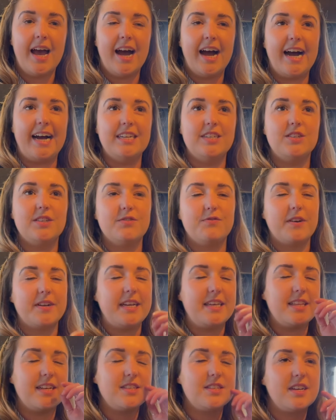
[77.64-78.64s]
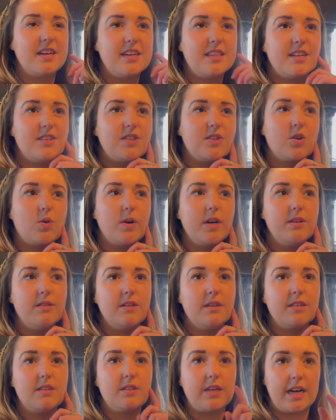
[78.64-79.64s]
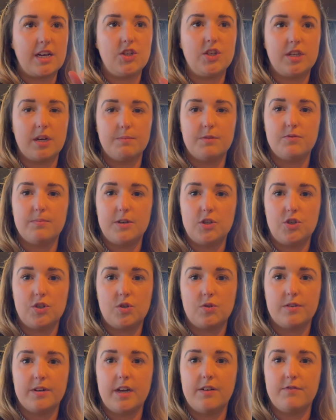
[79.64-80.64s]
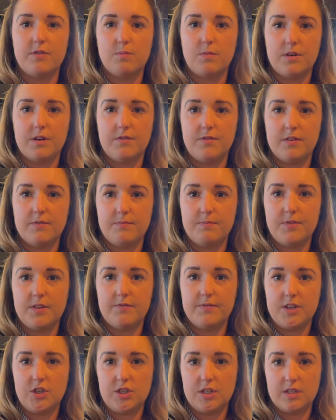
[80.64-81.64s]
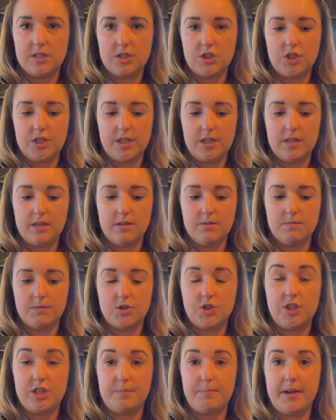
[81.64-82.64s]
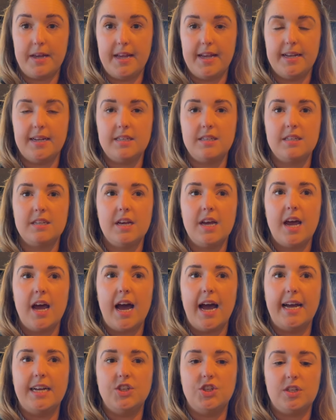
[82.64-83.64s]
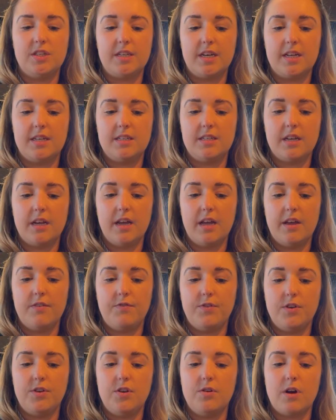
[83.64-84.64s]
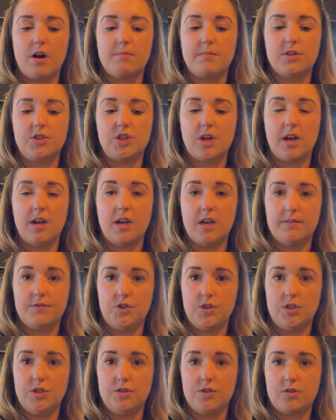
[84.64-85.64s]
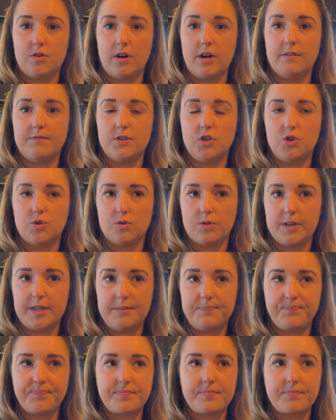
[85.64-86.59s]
And funny, there's a quote that actually comes from Medjugorje, from one of the visions that she, when she appeared, and she said, if you knew how much I loved you, you'd cry for joy.